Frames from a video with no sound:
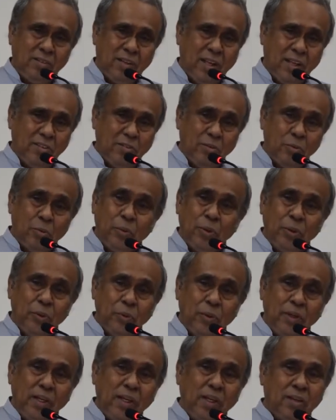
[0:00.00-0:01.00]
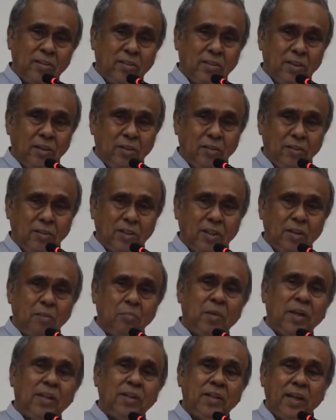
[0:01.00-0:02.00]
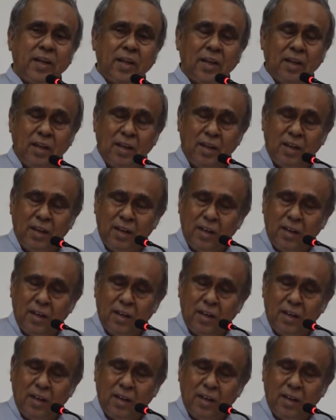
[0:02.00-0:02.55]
There is no unique solution, but there are